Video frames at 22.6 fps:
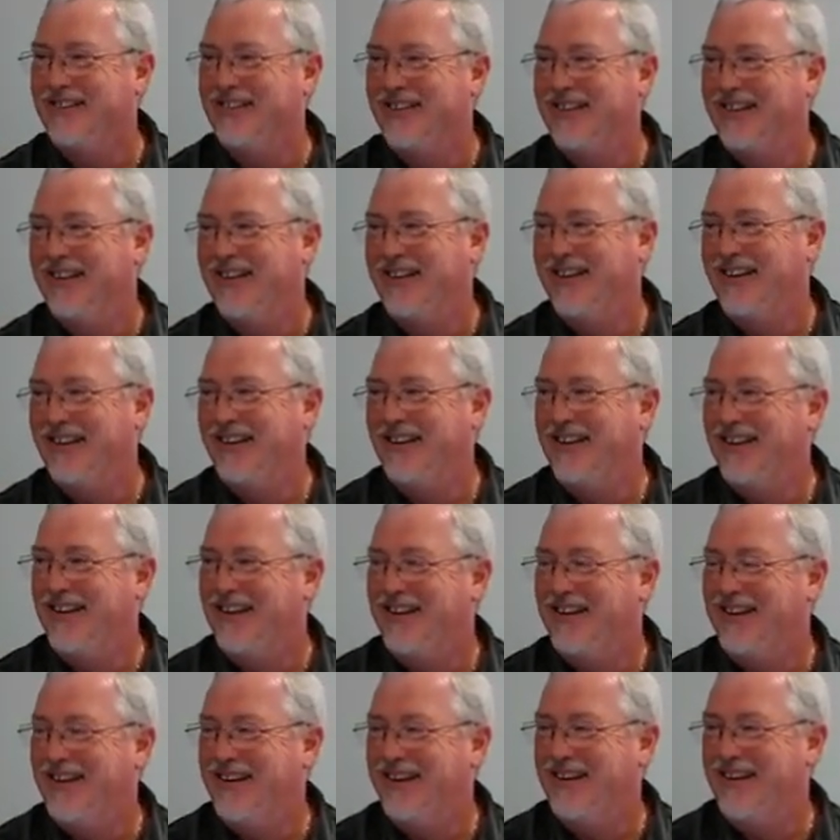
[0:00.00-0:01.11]

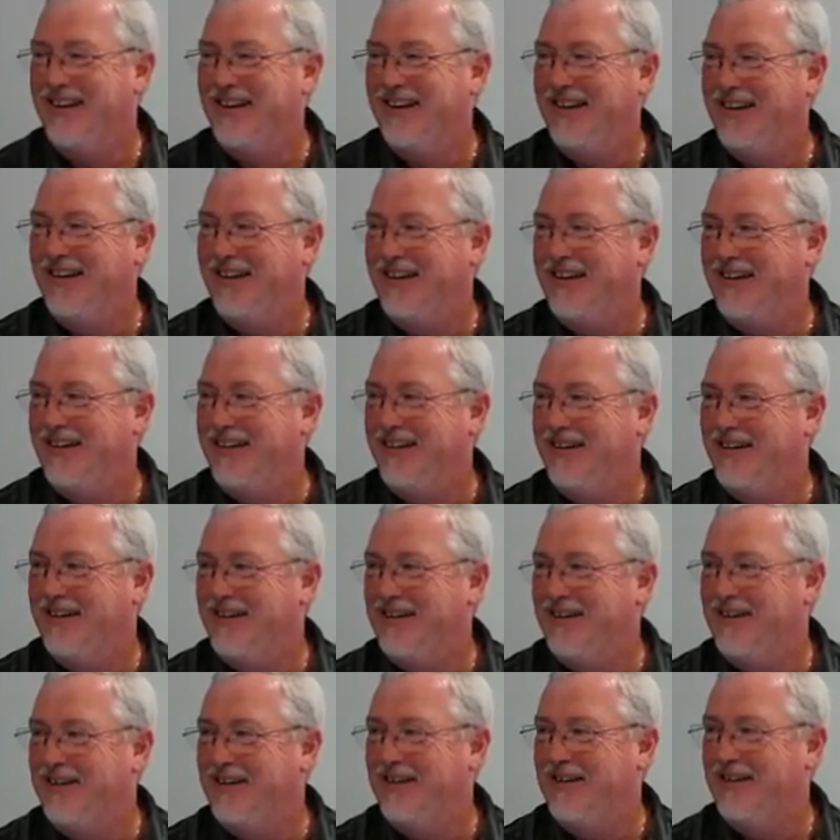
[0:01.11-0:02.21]

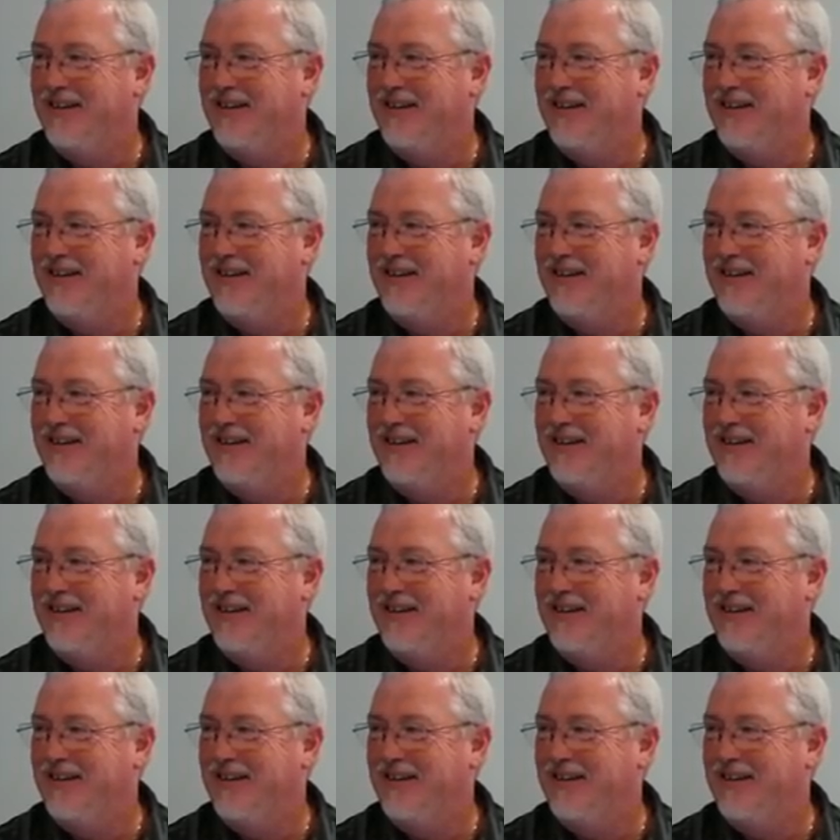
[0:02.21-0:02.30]
No one is speaking in this clip.